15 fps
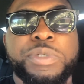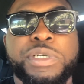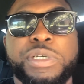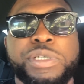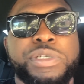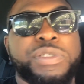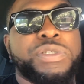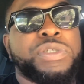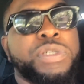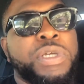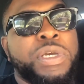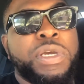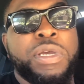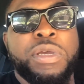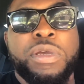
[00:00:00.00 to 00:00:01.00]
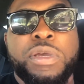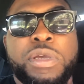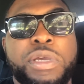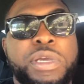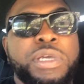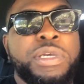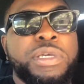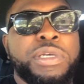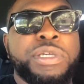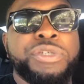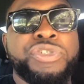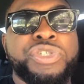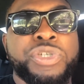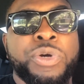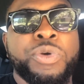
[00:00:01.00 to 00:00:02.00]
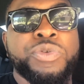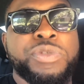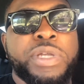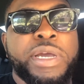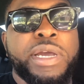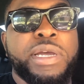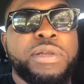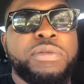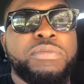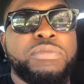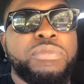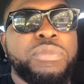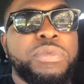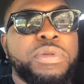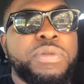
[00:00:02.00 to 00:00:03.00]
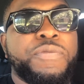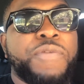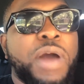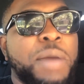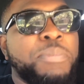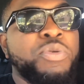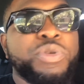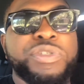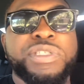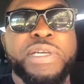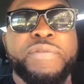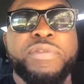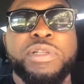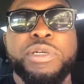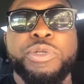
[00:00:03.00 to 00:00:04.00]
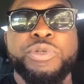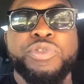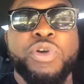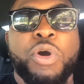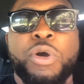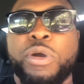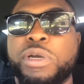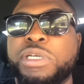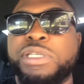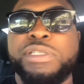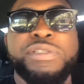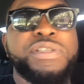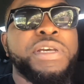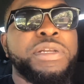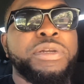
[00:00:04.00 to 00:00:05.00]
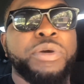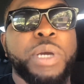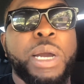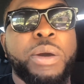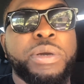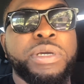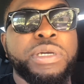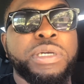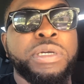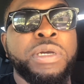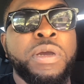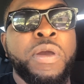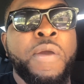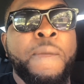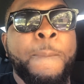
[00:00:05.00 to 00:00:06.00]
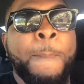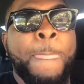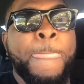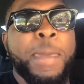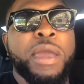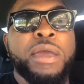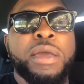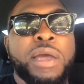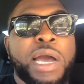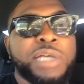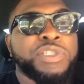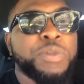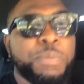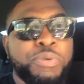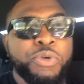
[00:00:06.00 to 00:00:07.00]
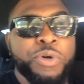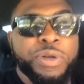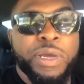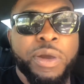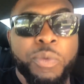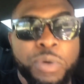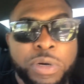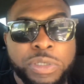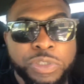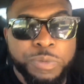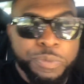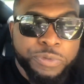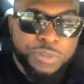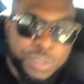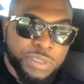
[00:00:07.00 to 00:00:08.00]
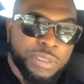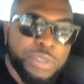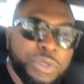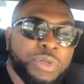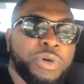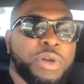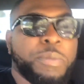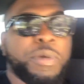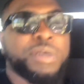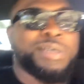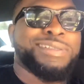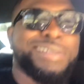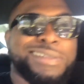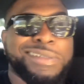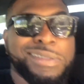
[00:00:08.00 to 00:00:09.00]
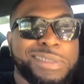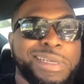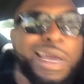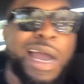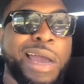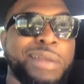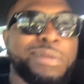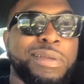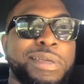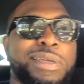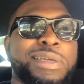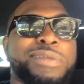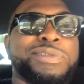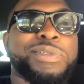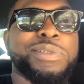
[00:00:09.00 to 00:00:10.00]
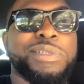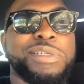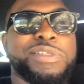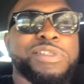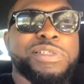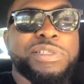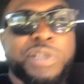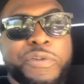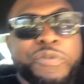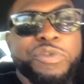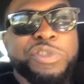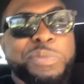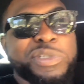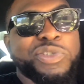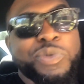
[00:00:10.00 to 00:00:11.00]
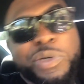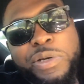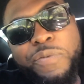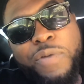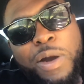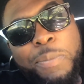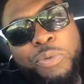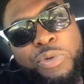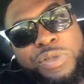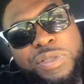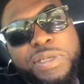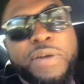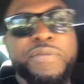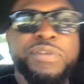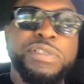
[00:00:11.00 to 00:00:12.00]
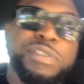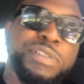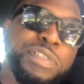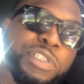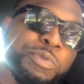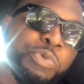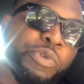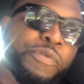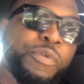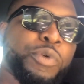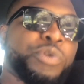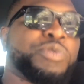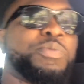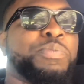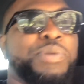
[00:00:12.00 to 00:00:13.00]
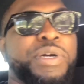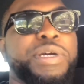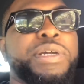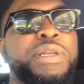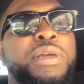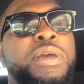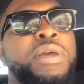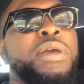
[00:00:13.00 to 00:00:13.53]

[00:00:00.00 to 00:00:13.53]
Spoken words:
because he shows that 5.7 liters are a contender out here. And I support that 100%, you know what I mean? Because it's a difference between 5.7s and 6.4s, but